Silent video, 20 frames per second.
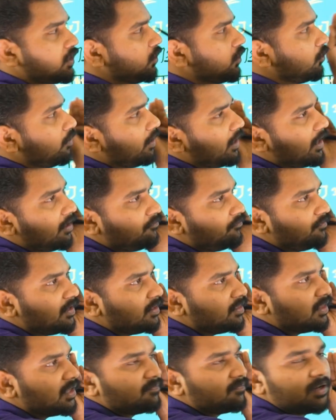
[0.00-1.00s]

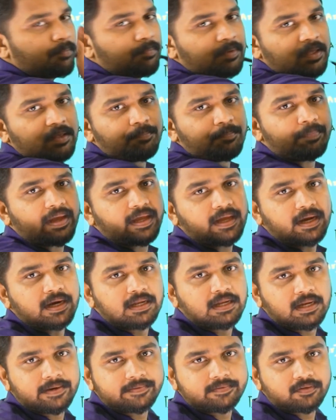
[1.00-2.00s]
everything will be paired
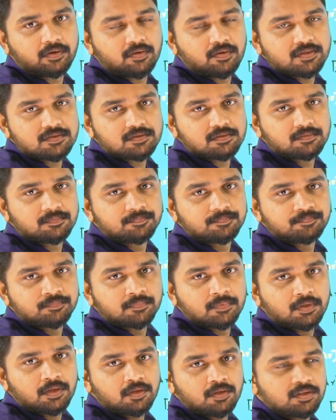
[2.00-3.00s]
electrons.
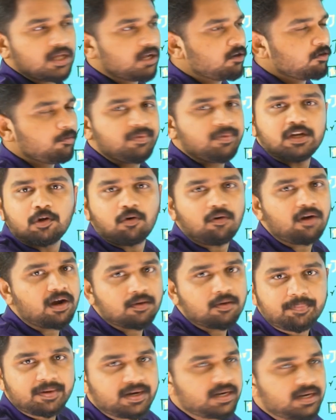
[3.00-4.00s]
There will be no unpaired